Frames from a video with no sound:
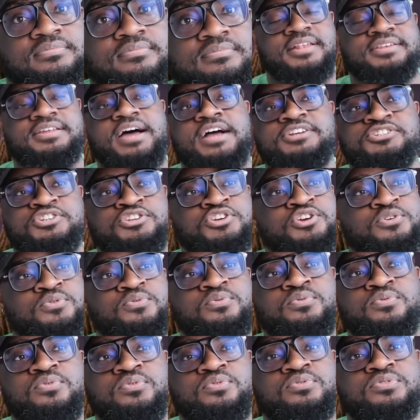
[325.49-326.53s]
Tasha,
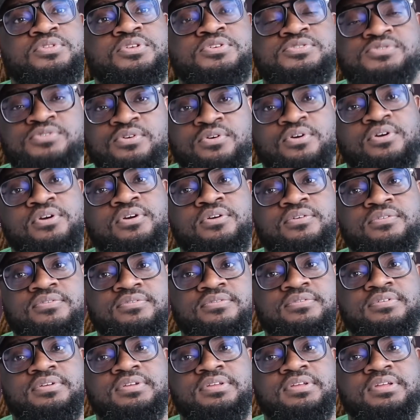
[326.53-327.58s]
you deserve
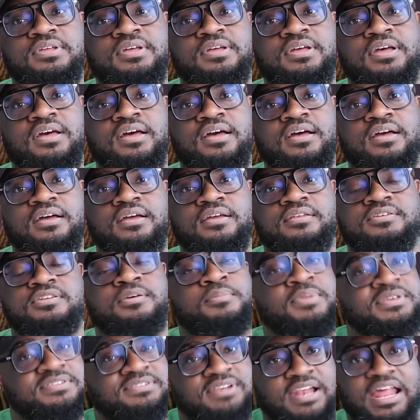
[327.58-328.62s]
to
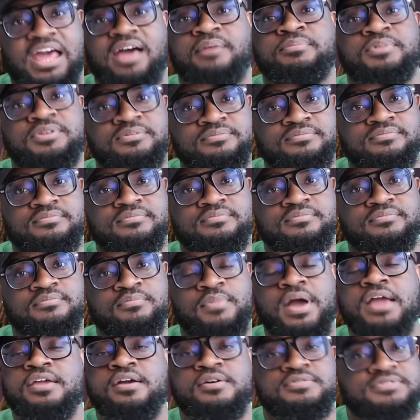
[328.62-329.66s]
be slapped
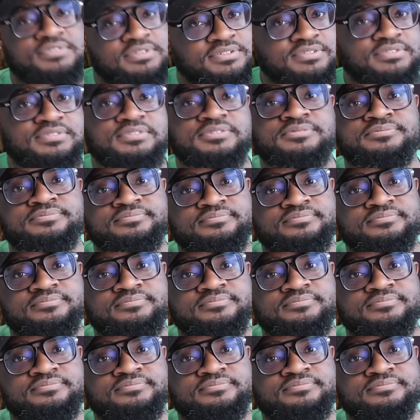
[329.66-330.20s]
by your sister.